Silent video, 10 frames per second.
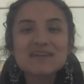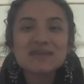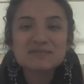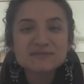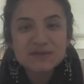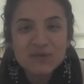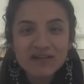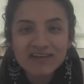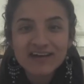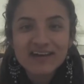My name is
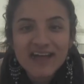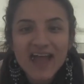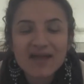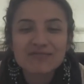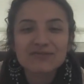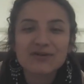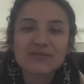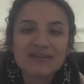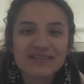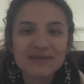Manuela. I'm
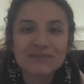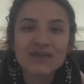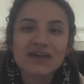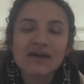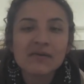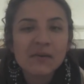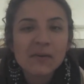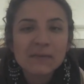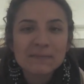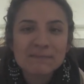from Colombia.
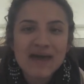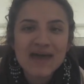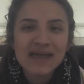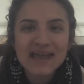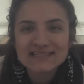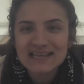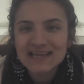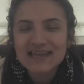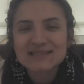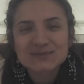My
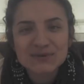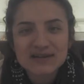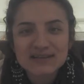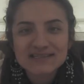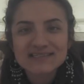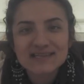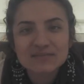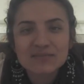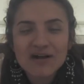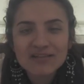SIS was
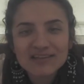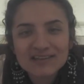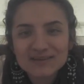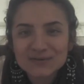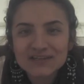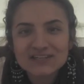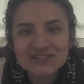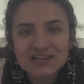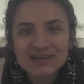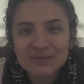in Bali,
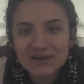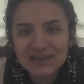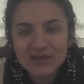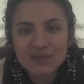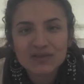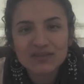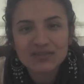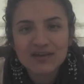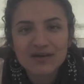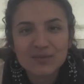Indonesia, working
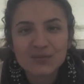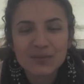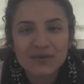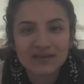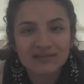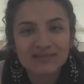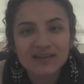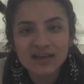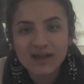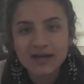with women
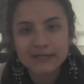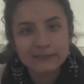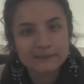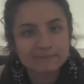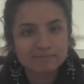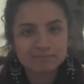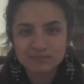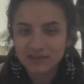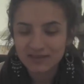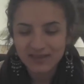
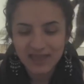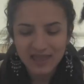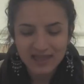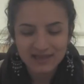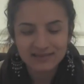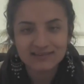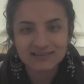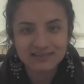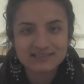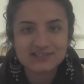
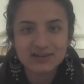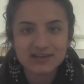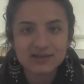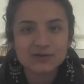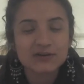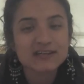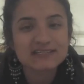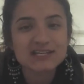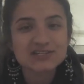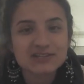and starting an
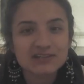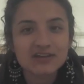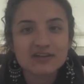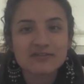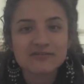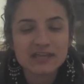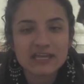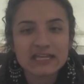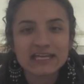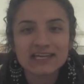organization of
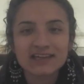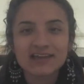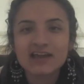healing